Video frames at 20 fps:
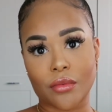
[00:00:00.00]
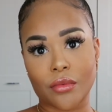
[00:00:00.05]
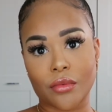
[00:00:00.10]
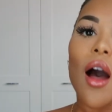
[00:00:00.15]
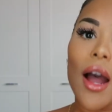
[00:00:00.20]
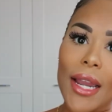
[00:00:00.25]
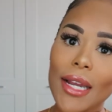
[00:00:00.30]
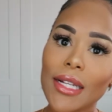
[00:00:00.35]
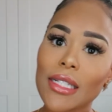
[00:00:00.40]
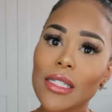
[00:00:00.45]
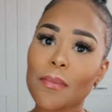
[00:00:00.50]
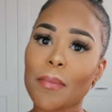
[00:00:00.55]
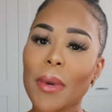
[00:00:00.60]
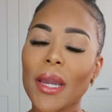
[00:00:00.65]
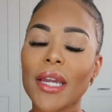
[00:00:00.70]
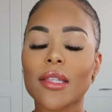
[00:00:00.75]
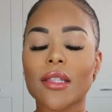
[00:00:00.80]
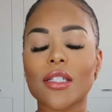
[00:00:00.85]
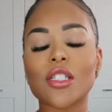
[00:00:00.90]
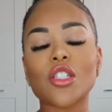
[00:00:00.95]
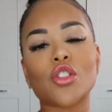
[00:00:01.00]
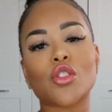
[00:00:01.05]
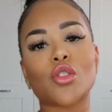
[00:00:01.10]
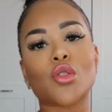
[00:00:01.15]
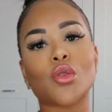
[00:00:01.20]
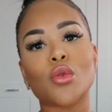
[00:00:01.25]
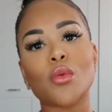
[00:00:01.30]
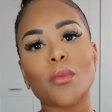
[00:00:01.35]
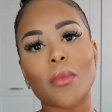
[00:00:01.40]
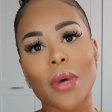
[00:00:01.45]
I had to pay this
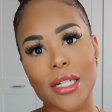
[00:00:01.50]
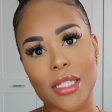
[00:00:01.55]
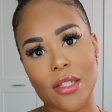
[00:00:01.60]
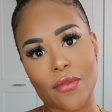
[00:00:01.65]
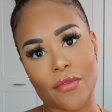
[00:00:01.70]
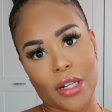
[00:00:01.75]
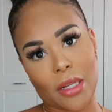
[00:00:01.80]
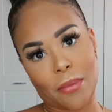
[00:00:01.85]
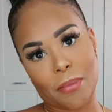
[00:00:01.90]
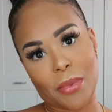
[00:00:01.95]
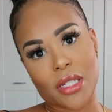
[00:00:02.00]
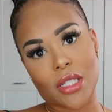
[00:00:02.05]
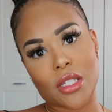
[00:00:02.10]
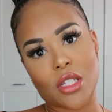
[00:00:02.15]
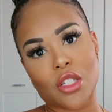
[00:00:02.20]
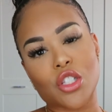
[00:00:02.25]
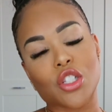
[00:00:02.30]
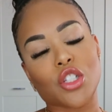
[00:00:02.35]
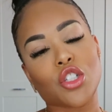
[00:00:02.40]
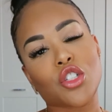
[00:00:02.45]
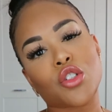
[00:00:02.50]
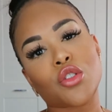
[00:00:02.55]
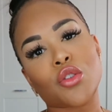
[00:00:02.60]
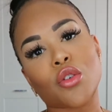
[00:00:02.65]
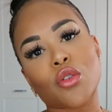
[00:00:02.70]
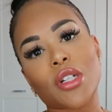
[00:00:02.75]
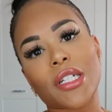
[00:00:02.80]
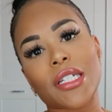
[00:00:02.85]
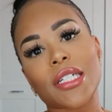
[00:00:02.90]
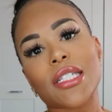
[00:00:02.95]
to my developer to
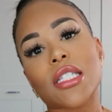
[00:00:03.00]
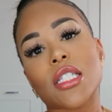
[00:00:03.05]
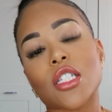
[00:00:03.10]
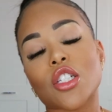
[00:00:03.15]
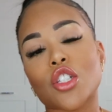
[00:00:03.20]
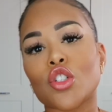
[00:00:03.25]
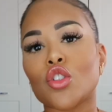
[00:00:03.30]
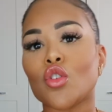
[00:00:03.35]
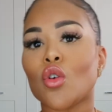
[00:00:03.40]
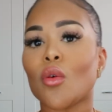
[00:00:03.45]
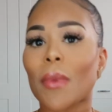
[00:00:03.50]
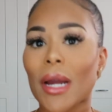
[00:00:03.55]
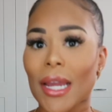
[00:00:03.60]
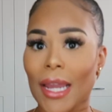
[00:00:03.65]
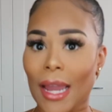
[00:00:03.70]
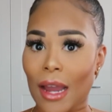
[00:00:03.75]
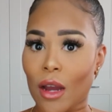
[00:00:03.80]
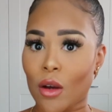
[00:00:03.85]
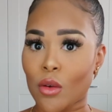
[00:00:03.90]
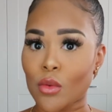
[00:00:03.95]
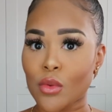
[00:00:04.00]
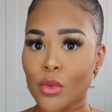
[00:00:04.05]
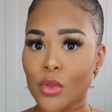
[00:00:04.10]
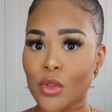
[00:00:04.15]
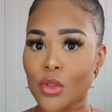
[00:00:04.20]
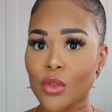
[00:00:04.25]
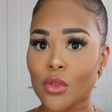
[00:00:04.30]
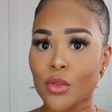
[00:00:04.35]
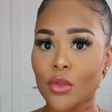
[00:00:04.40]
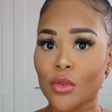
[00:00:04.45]
securely secure my
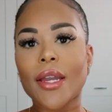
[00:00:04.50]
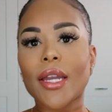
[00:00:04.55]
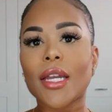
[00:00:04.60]
house.